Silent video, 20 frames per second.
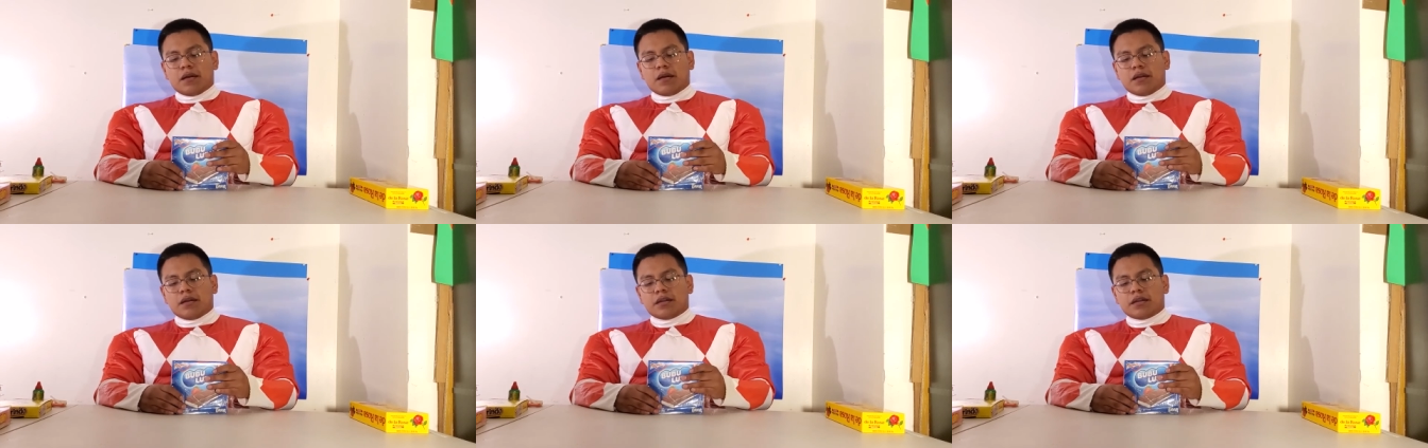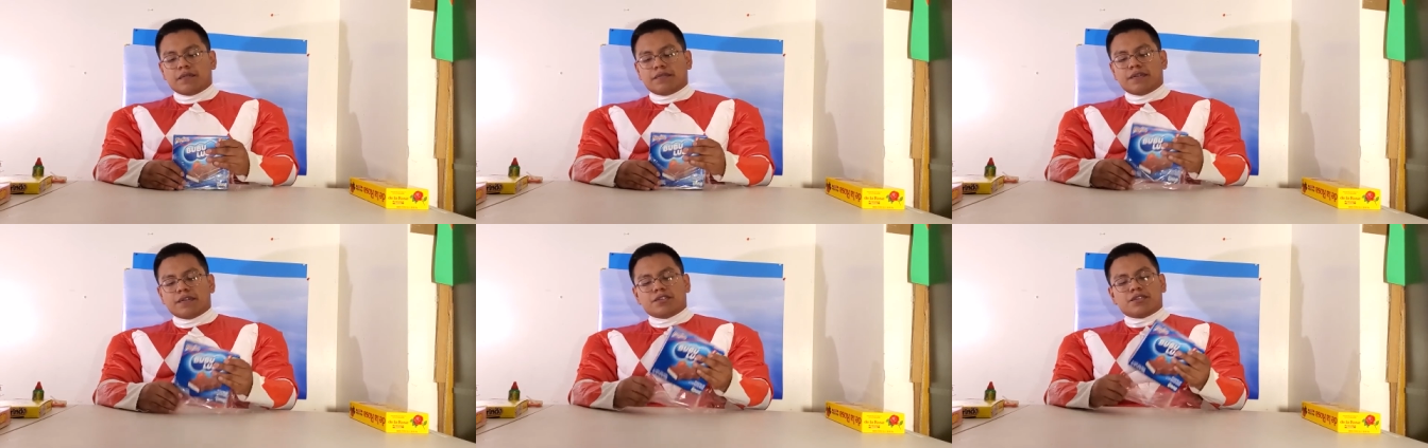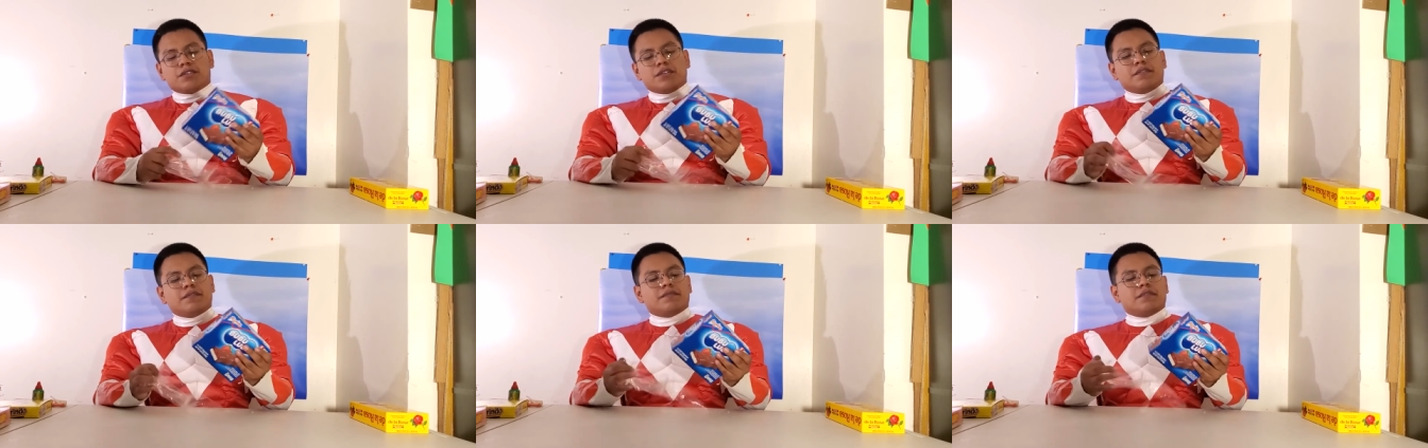
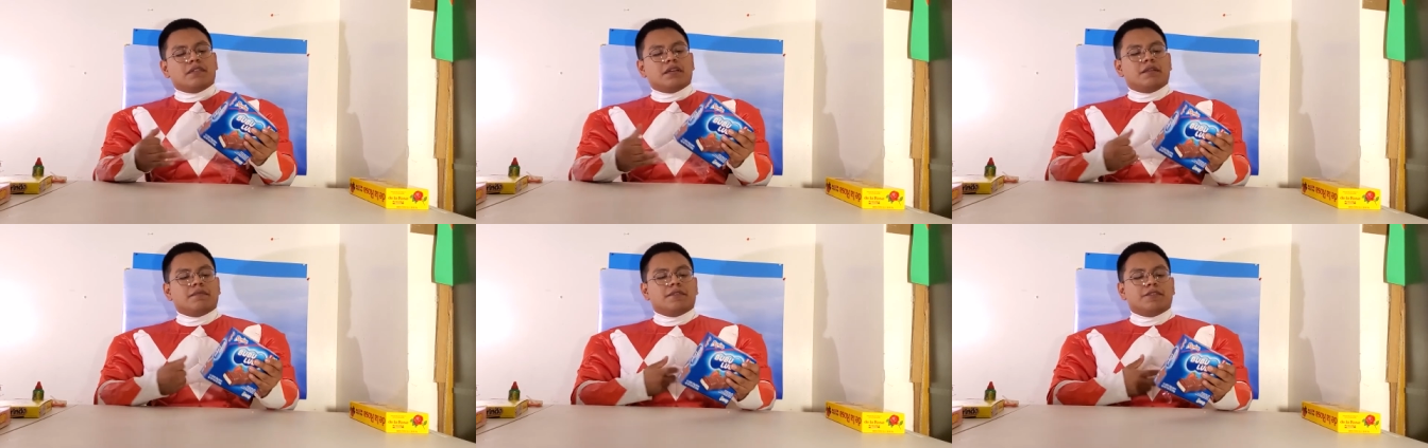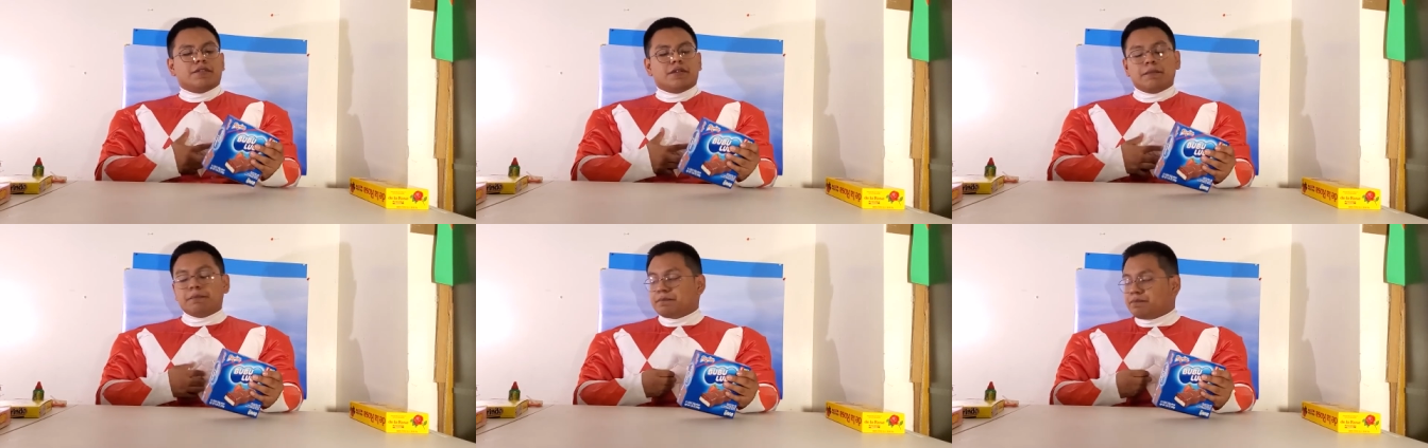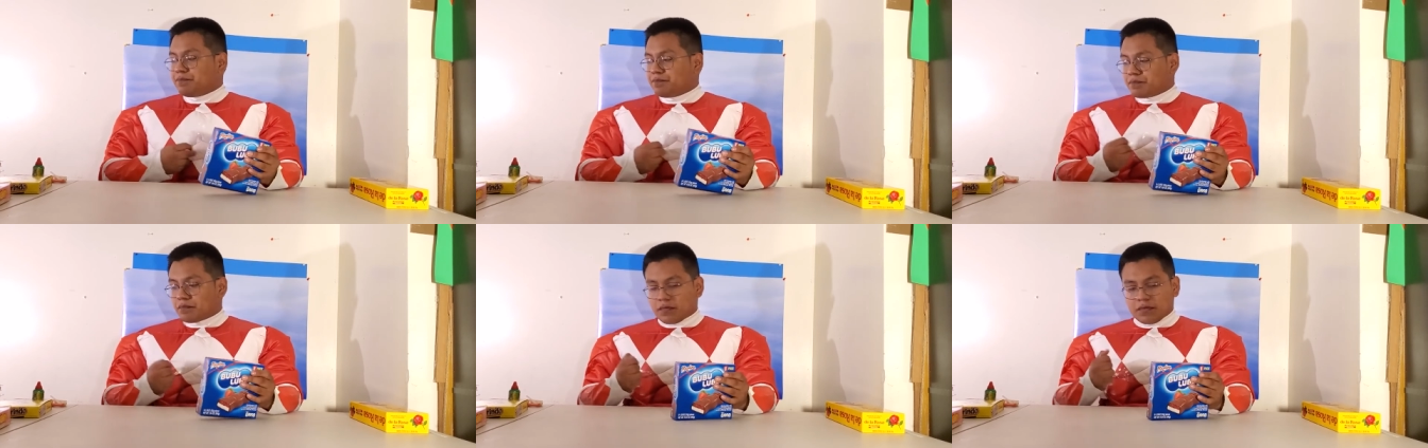artificial flavor.
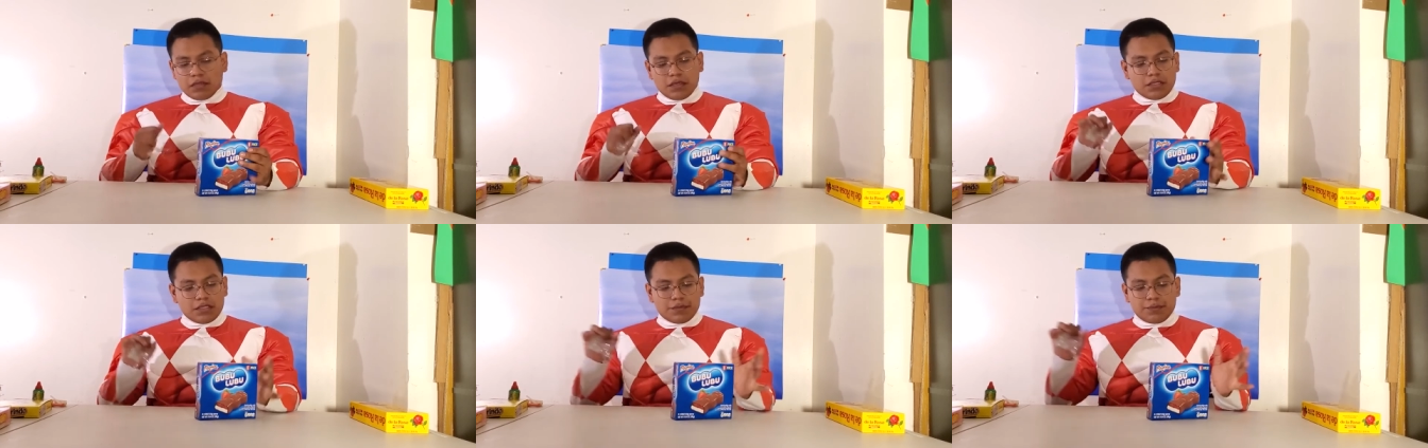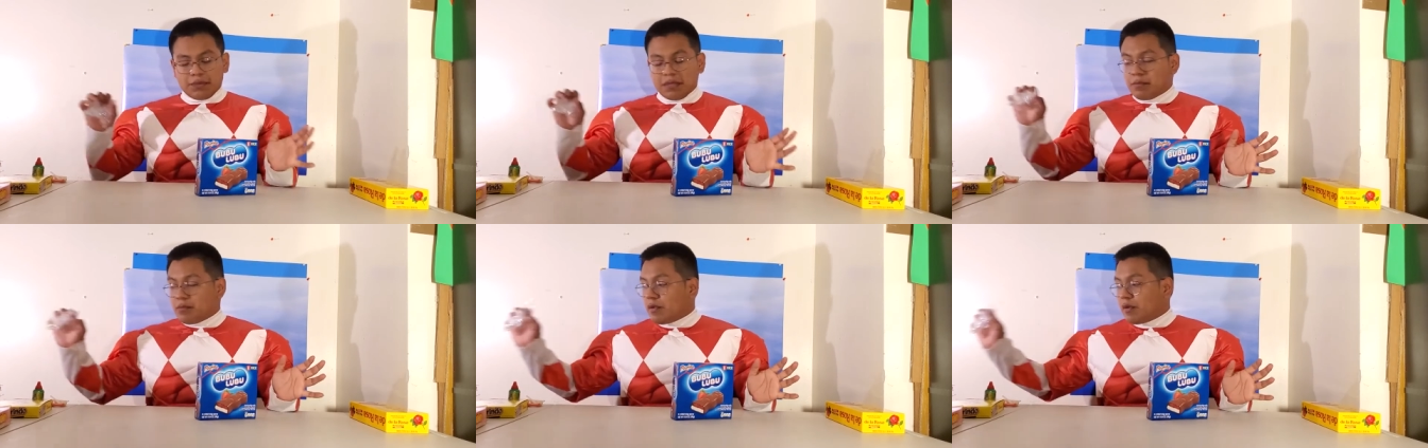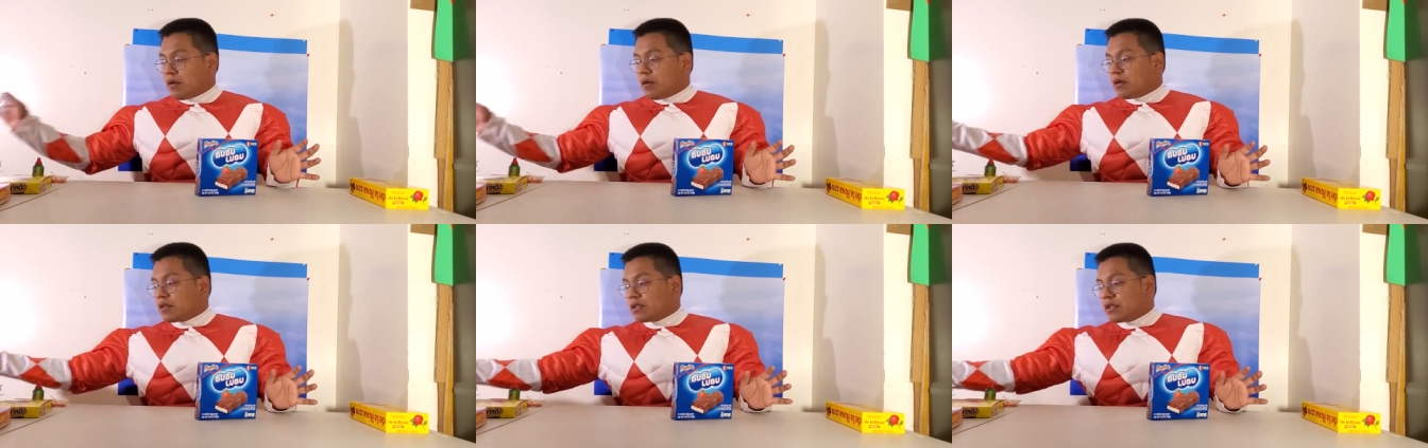This steamboat
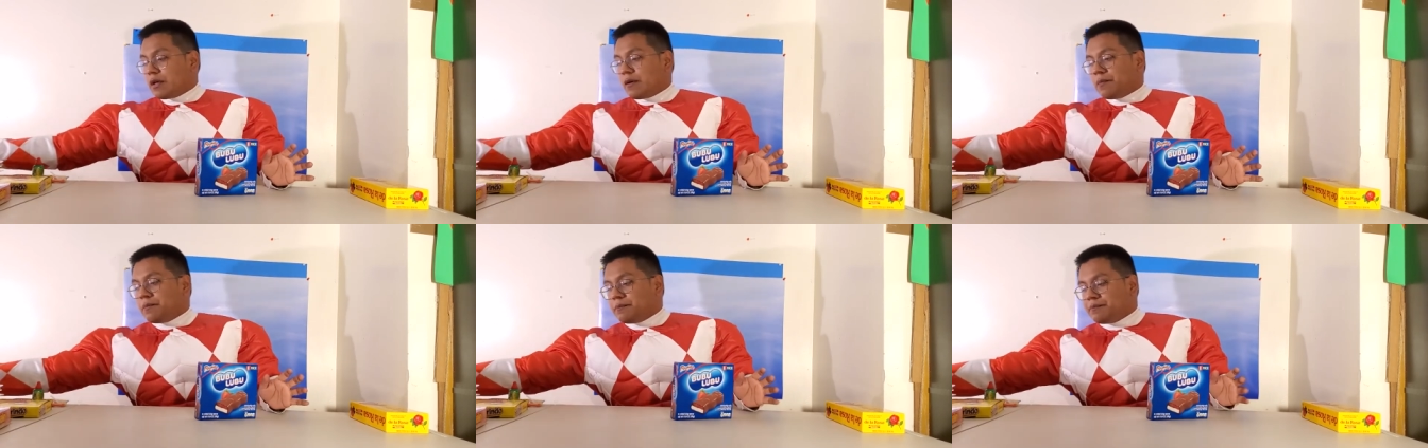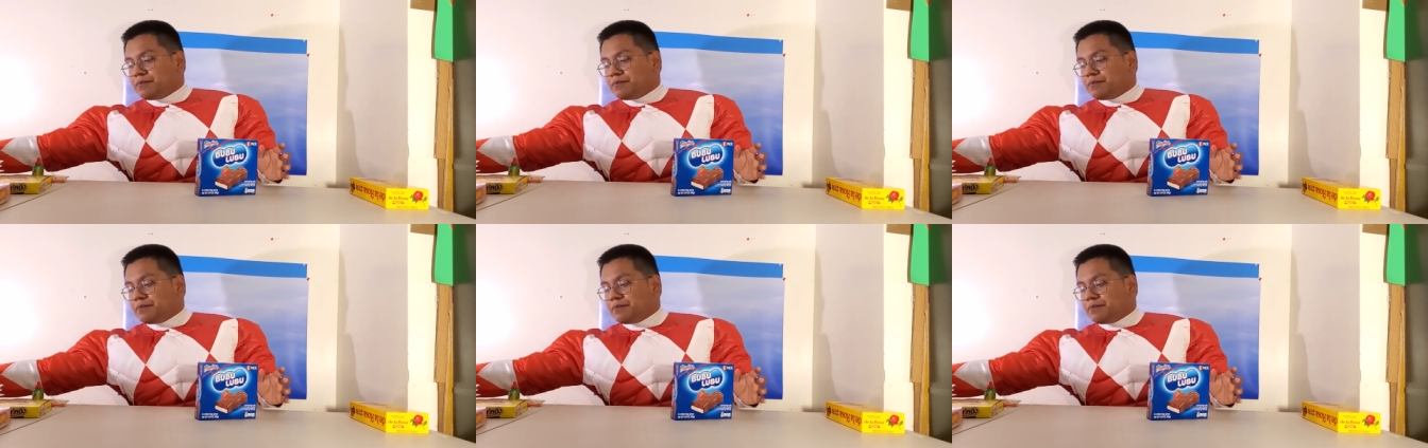also.